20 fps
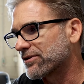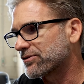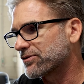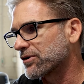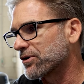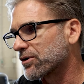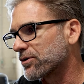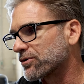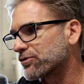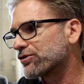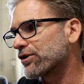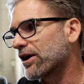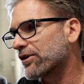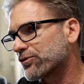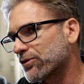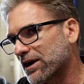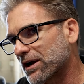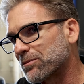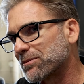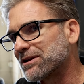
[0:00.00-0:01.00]
So John's
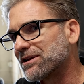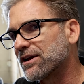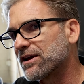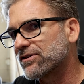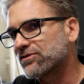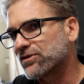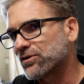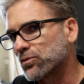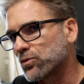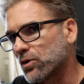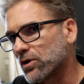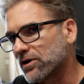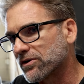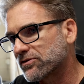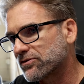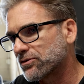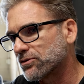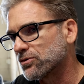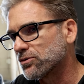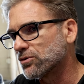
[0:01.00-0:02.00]
recommendation
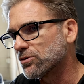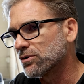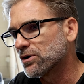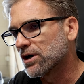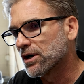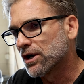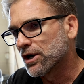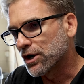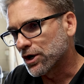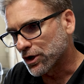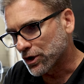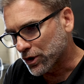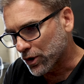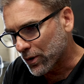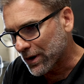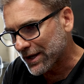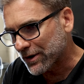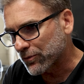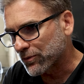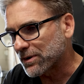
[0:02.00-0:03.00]
was to go
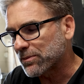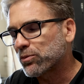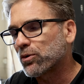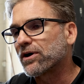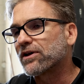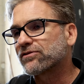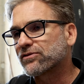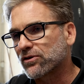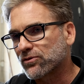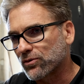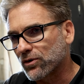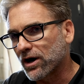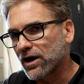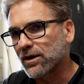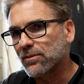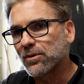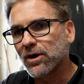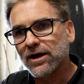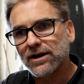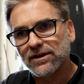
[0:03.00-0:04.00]
ahead and replace the
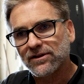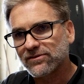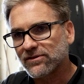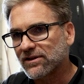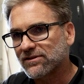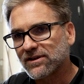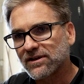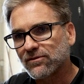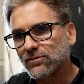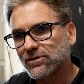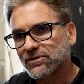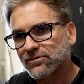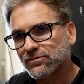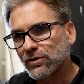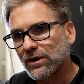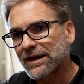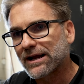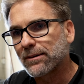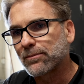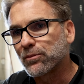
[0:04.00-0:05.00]
throttle body because that thing was
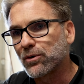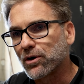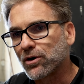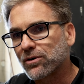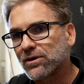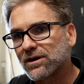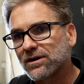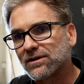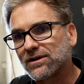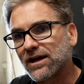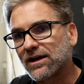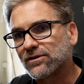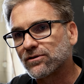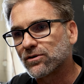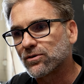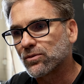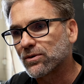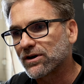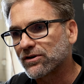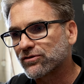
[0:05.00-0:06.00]
flat out broke, not
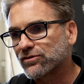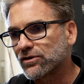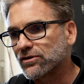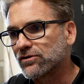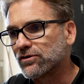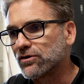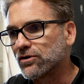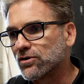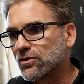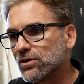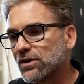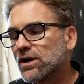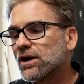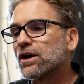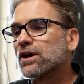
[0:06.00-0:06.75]
doing what it should do.